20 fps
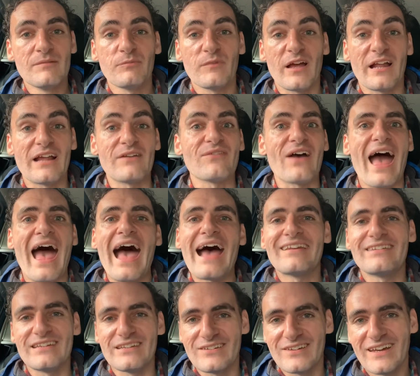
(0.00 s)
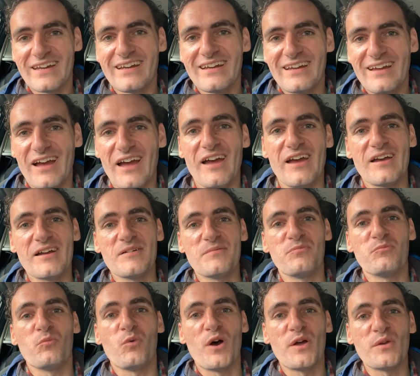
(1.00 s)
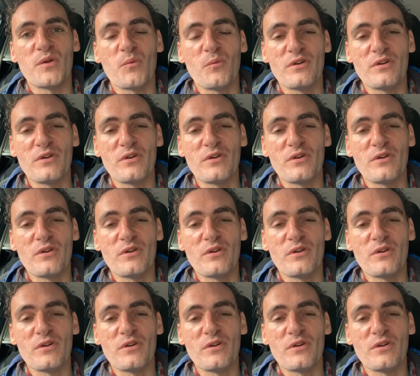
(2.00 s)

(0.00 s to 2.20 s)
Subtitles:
And I've added one